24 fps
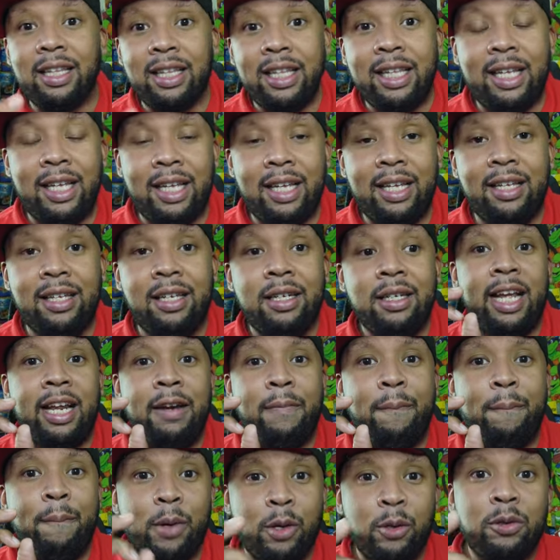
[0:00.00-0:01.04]
the league
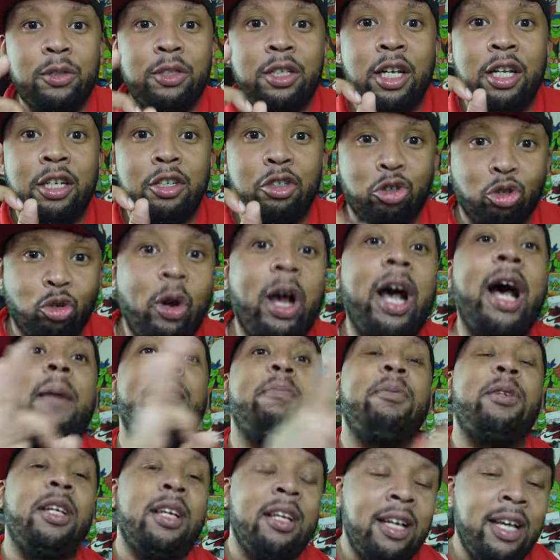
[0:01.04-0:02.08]
in most
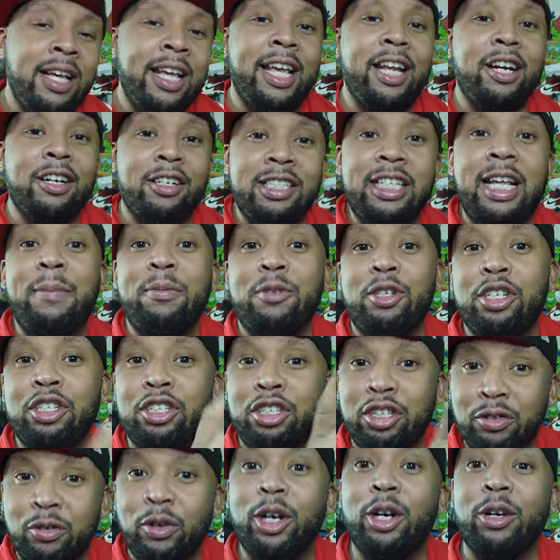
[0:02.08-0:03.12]
dropped
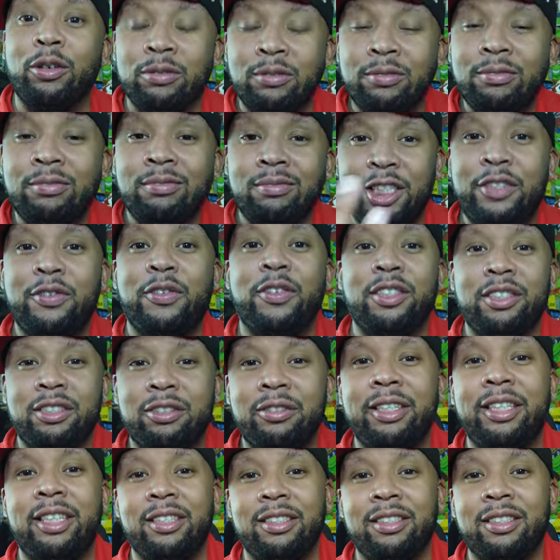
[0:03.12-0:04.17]
interceptions thrown in his first
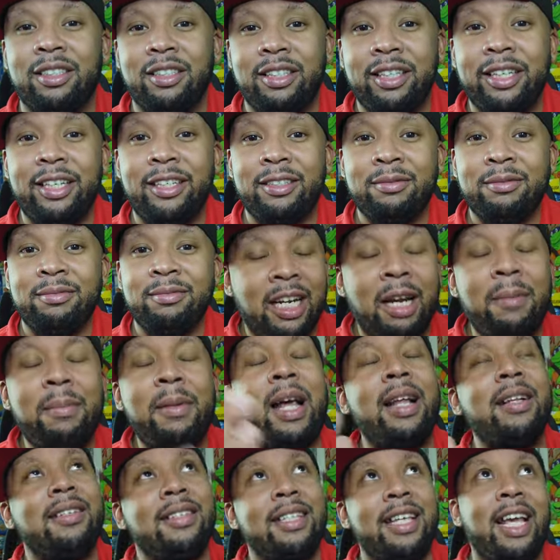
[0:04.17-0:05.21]
three years in the league. And I'm
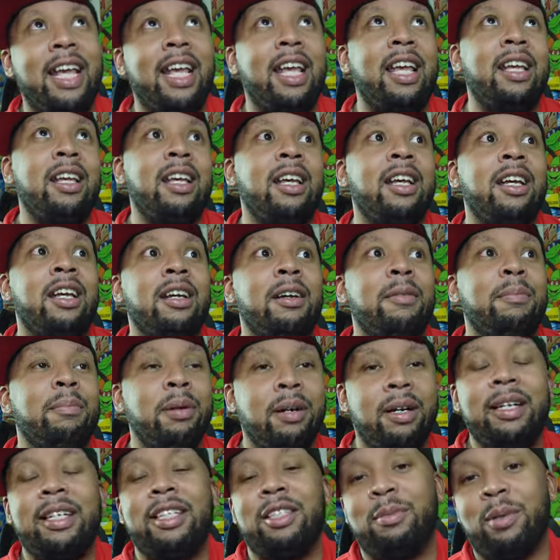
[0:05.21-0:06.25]
not saying
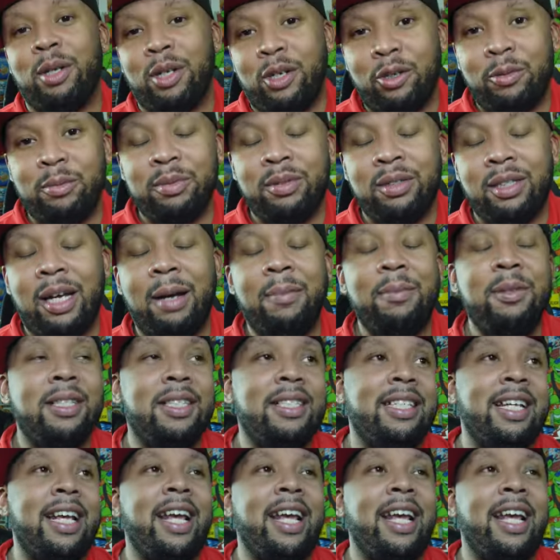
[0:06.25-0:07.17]
Purdy is Mahomes. I'm just